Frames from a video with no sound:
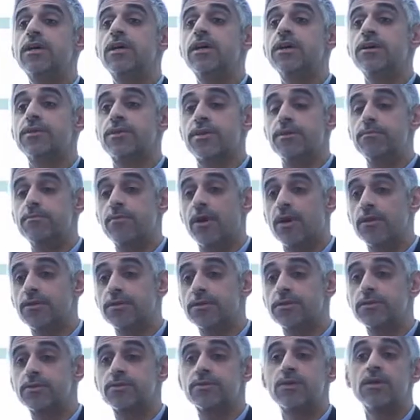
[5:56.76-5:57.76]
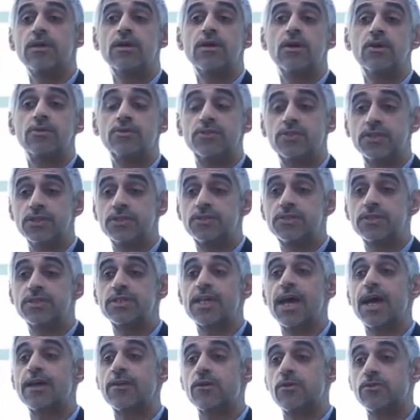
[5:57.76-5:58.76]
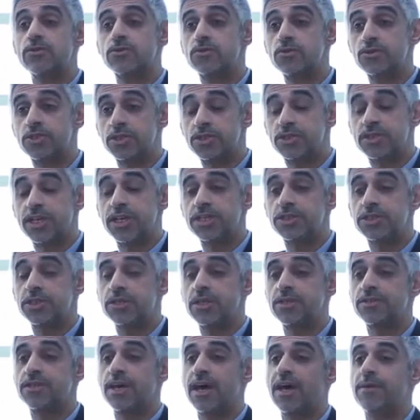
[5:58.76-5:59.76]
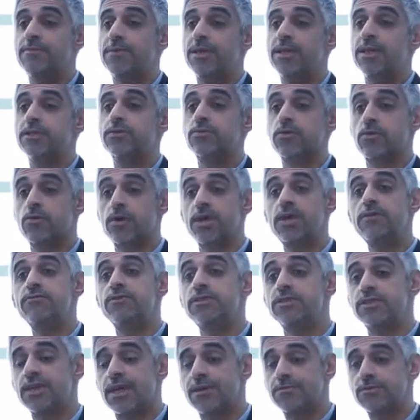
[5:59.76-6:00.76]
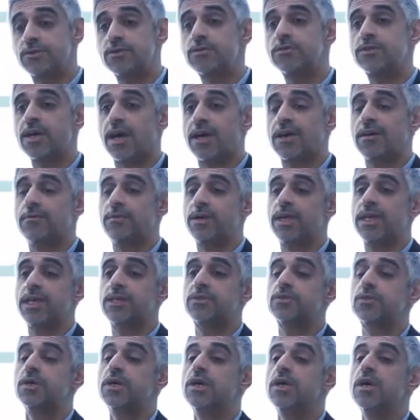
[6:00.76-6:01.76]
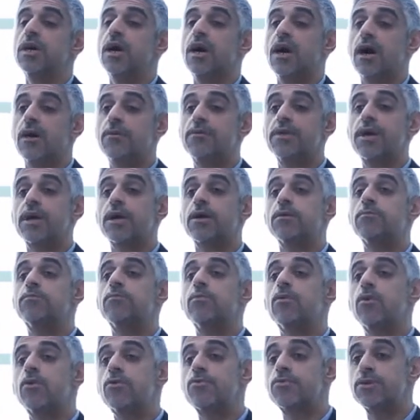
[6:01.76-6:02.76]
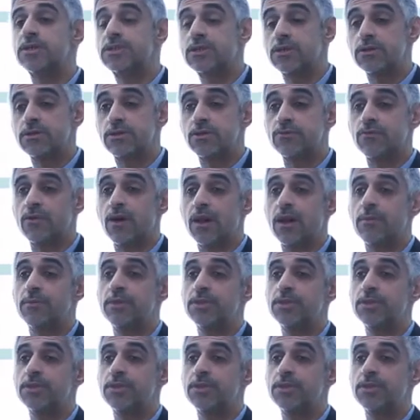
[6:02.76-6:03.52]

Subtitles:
or their mothers or sisters had also gestational diabetes, or even type 2 diabetes, they are more risk of developing